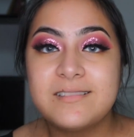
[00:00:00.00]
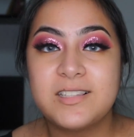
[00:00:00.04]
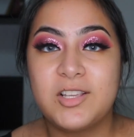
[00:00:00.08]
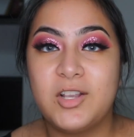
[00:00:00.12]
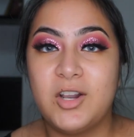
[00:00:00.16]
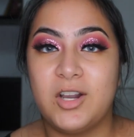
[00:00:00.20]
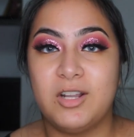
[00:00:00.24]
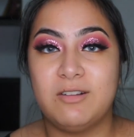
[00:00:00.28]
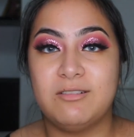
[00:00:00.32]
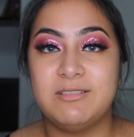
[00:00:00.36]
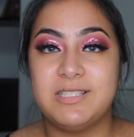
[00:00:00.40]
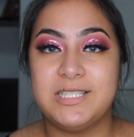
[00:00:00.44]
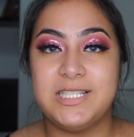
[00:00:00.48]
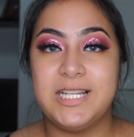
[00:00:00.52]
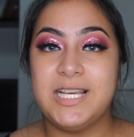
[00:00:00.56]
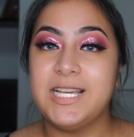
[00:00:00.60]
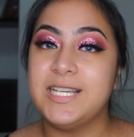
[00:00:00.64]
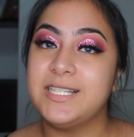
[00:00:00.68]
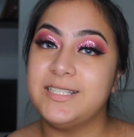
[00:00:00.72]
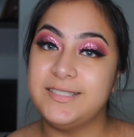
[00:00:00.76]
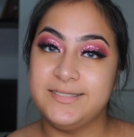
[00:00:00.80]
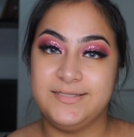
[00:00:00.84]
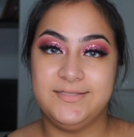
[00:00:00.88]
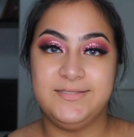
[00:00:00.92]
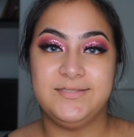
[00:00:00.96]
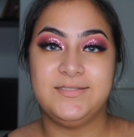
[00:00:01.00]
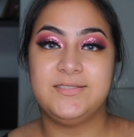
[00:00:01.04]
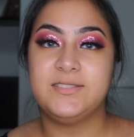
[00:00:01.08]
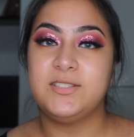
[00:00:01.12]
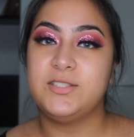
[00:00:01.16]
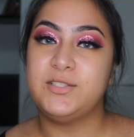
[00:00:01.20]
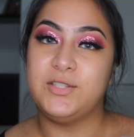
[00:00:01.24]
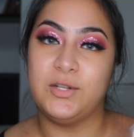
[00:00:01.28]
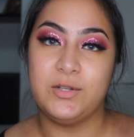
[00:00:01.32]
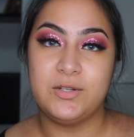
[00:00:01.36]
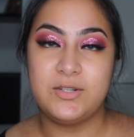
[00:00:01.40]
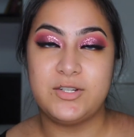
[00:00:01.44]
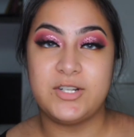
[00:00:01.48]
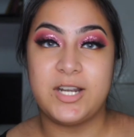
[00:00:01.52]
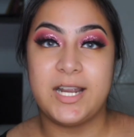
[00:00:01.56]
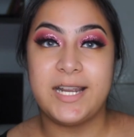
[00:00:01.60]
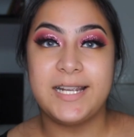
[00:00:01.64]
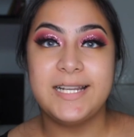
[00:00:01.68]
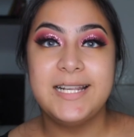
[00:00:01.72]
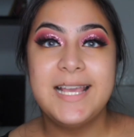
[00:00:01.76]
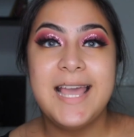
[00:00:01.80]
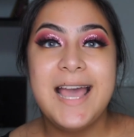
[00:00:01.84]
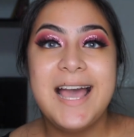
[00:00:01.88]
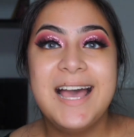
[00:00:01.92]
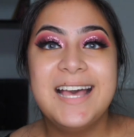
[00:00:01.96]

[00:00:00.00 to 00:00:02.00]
God was like, don't try.